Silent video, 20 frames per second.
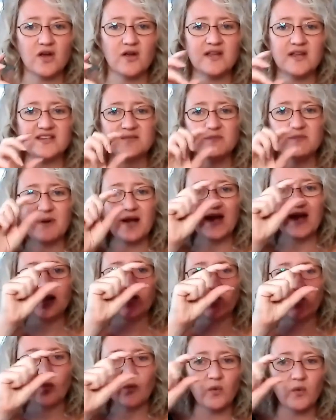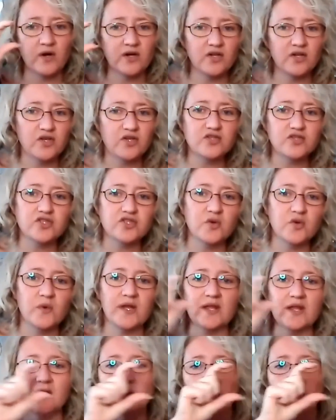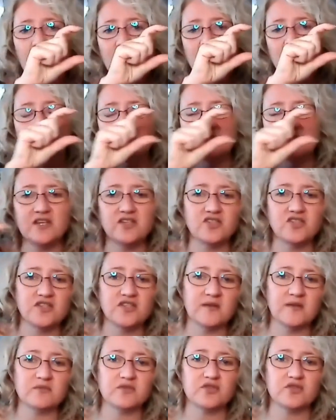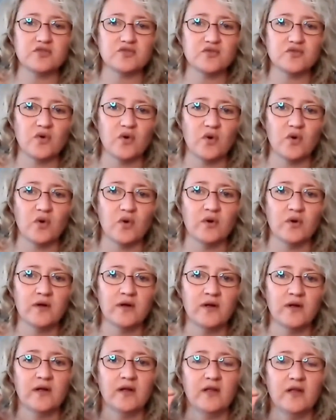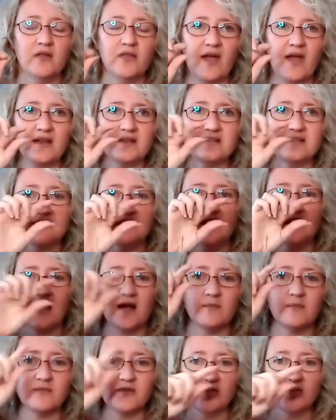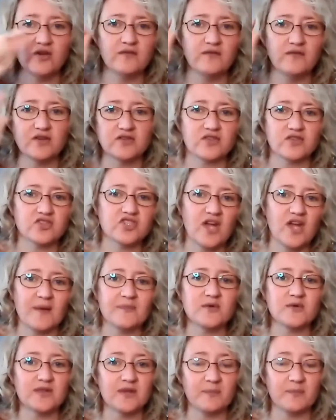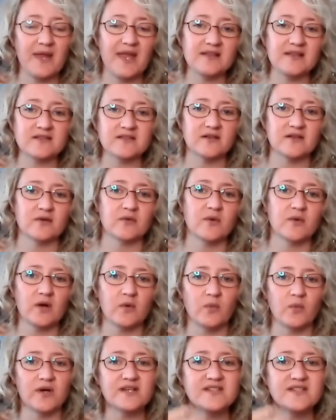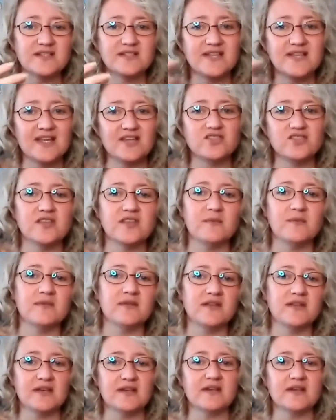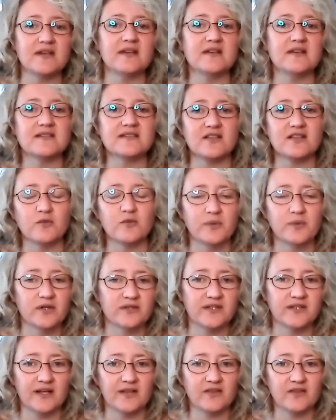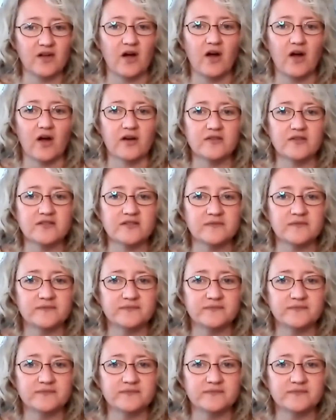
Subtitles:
explain what are you doing when you're teaching them to draw that the universal shapes with a pencil? What is it teaching them in a skill building in the art?